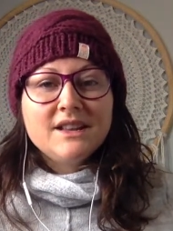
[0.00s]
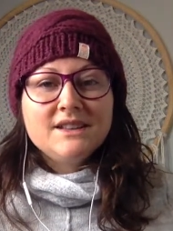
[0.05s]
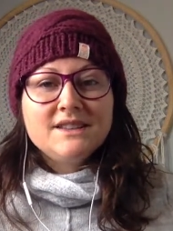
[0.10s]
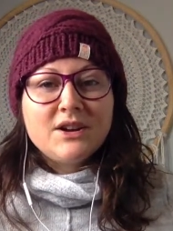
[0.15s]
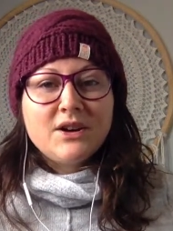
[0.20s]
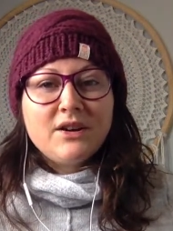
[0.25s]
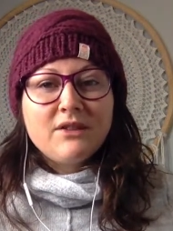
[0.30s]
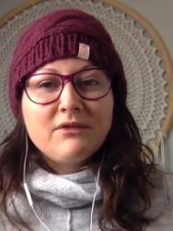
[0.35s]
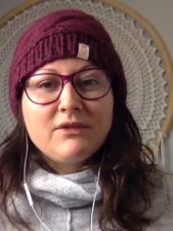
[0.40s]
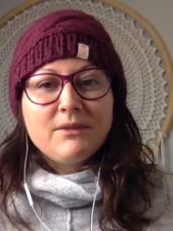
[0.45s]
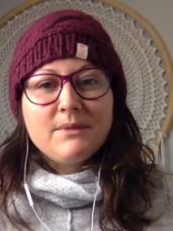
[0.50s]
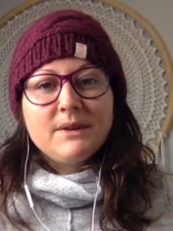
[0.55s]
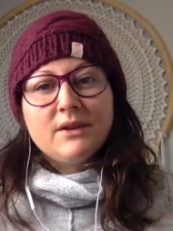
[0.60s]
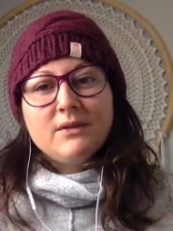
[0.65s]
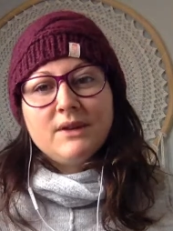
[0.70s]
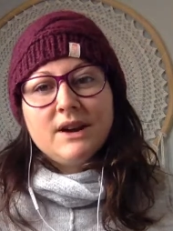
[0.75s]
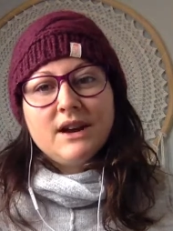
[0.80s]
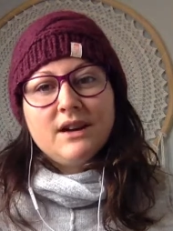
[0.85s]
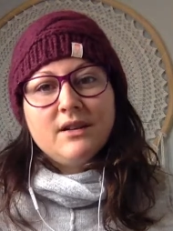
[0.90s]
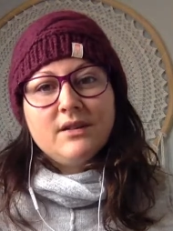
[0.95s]
starting from the
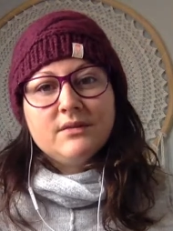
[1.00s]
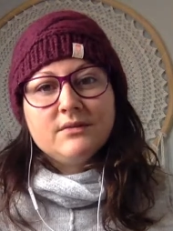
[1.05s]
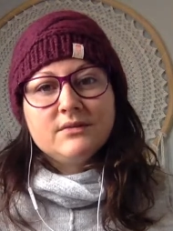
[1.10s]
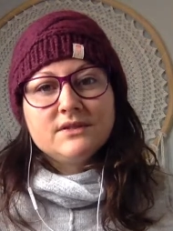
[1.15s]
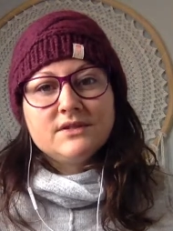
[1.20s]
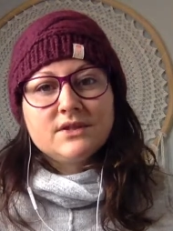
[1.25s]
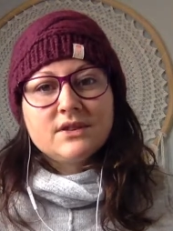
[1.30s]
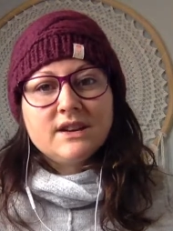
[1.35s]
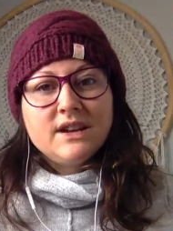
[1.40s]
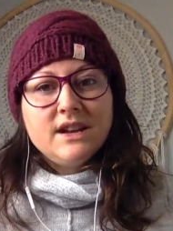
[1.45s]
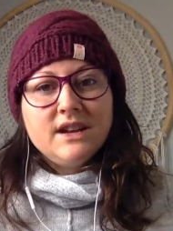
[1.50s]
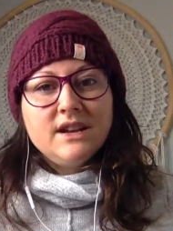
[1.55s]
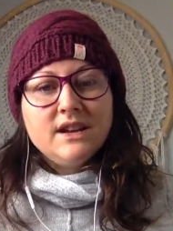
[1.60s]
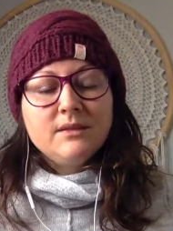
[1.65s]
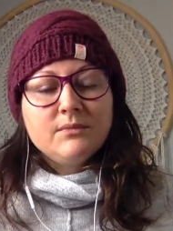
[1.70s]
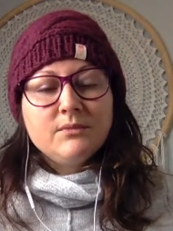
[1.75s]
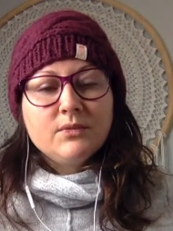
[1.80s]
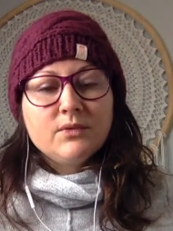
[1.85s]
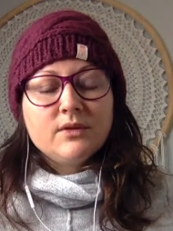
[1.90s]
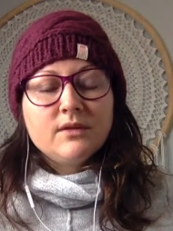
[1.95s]
ground, start
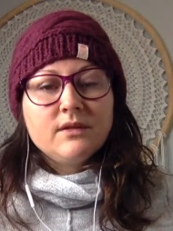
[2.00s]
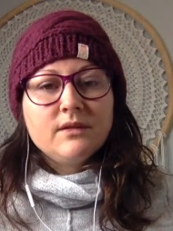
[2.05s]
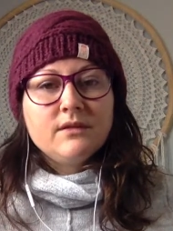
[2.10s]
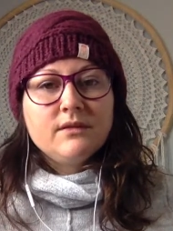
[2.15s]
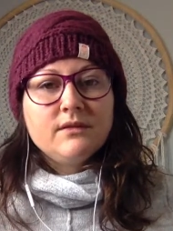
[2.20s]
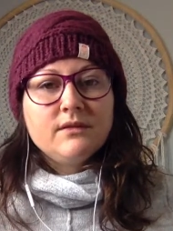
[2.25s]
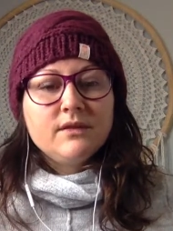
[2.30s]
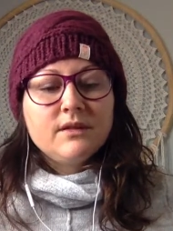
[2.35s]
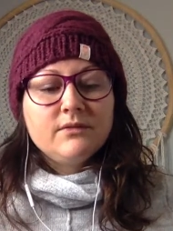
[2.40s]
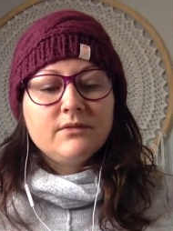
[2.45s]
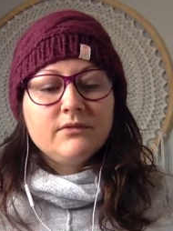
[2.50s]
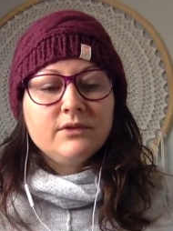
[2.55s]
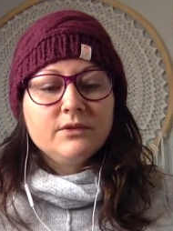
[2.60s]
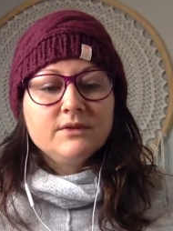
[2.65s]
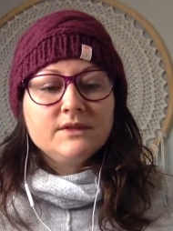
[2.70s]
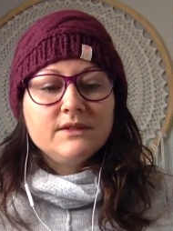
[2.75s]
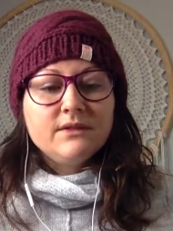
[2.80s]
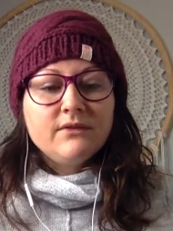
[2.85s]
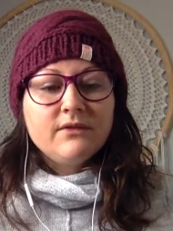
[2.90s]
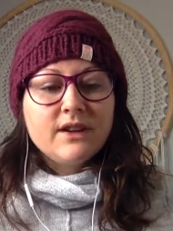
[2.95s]
eating more uh,
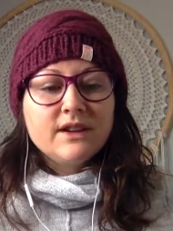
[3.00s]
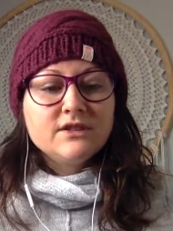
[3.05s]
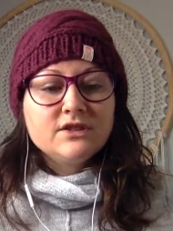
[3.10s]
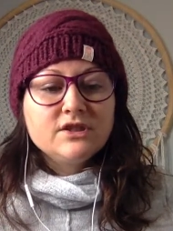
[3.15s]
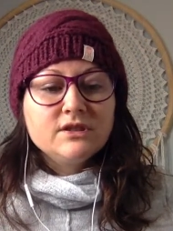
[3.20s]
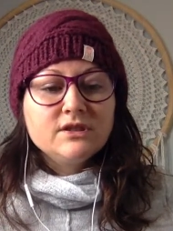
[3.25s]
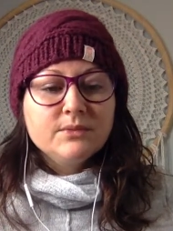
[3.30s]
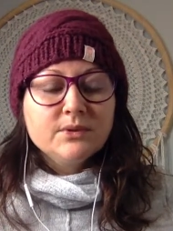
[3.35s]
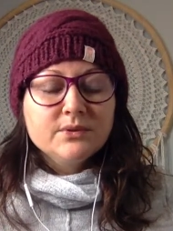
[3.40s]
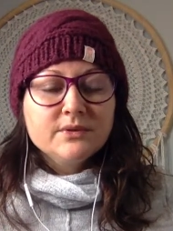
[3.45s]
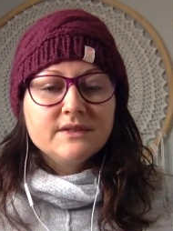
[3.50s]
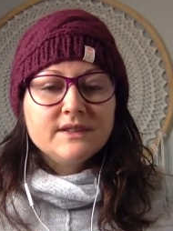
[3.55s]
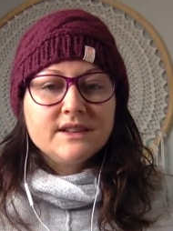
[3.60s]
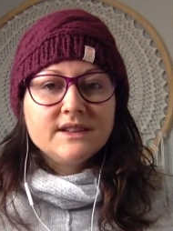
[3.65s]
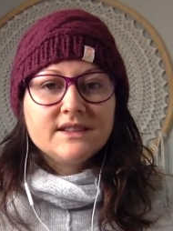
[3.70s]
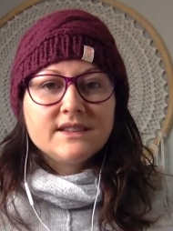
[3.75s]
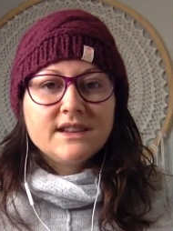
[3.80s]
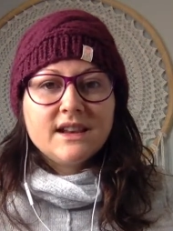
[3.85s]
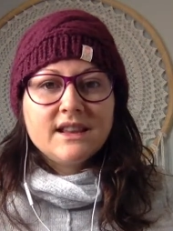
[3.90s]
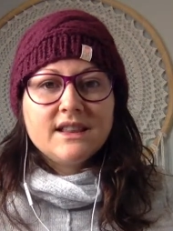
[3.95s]
fruits and vegetables,
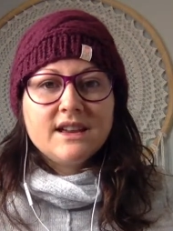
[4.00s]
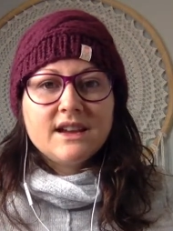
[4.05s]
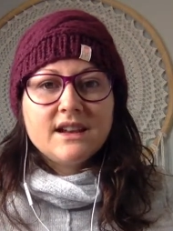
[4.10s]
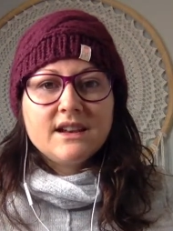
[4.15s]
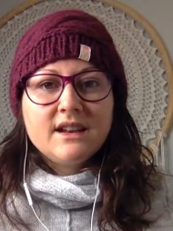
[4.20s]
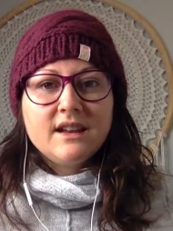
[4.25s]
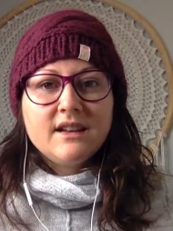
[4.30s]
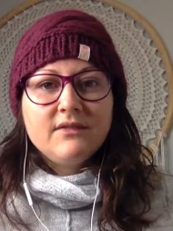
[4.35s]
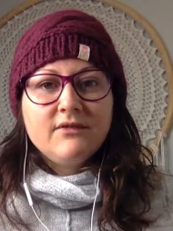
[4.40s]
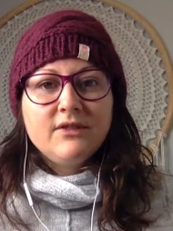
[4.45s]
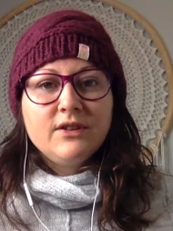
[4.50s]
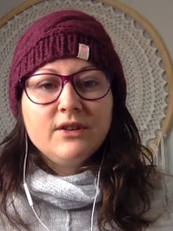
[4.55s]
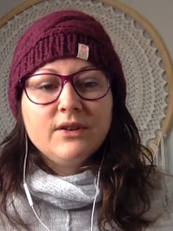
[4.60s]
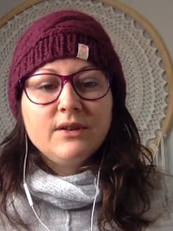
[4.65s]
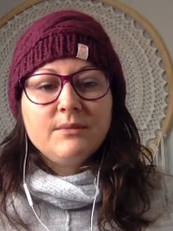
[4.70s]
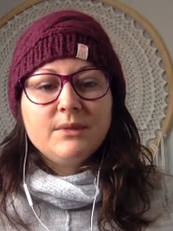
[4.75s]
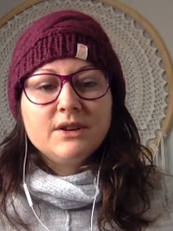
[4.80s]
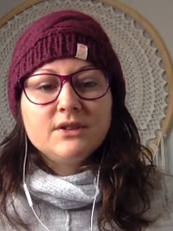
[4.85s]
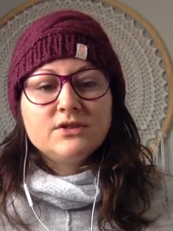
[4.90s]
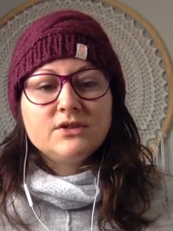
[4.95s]
things like that. Very
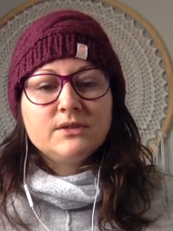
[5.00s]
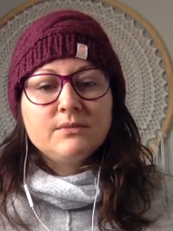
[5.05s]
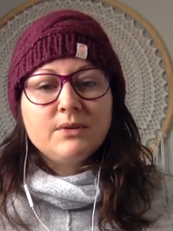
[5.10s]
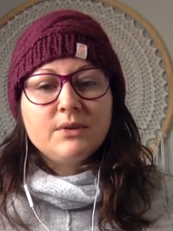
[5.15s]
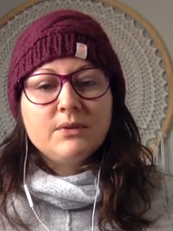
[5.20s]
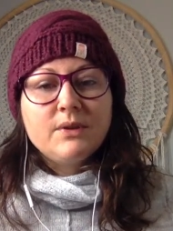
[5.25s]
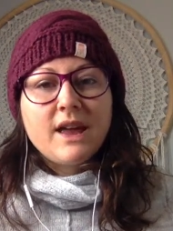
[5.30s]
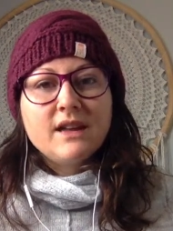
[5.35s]
much about